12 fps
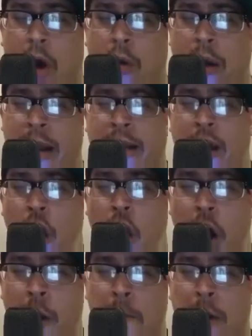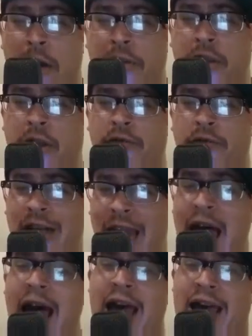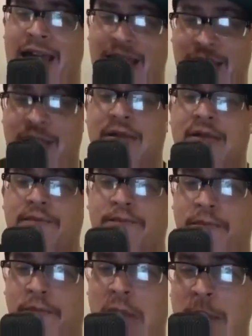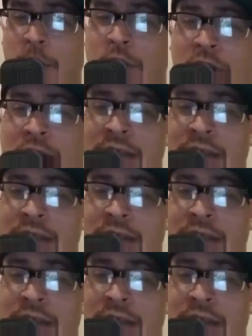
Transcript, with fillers: All right, all month of July, people,